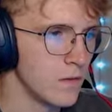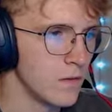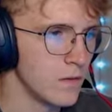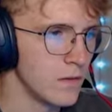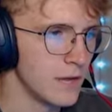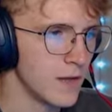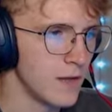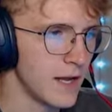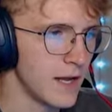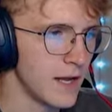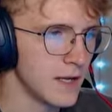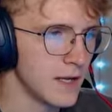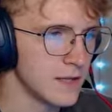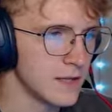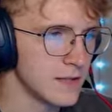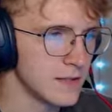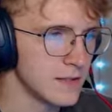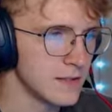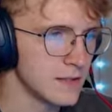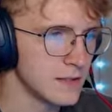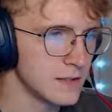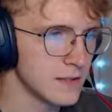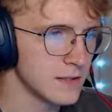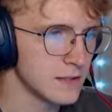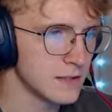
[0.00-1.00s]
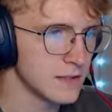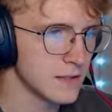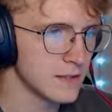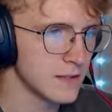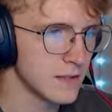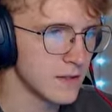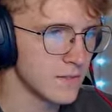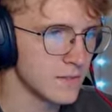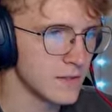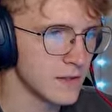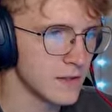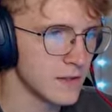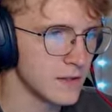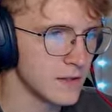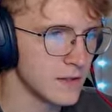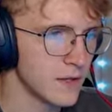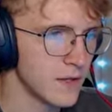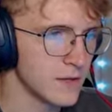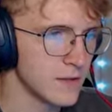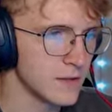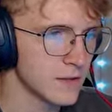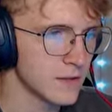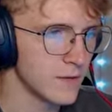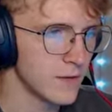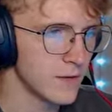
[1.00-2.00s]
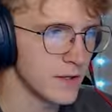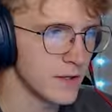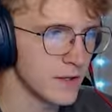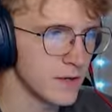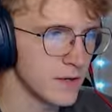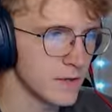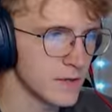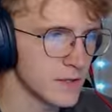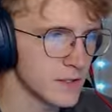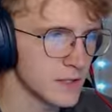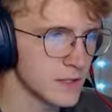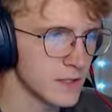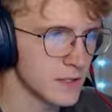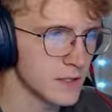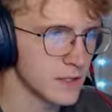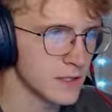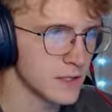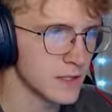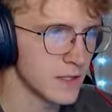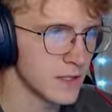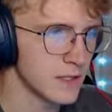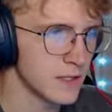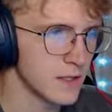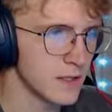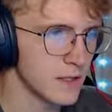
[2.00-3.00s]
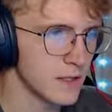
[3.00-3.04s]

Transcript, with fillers: That is something. I think, wait, no, this is just a,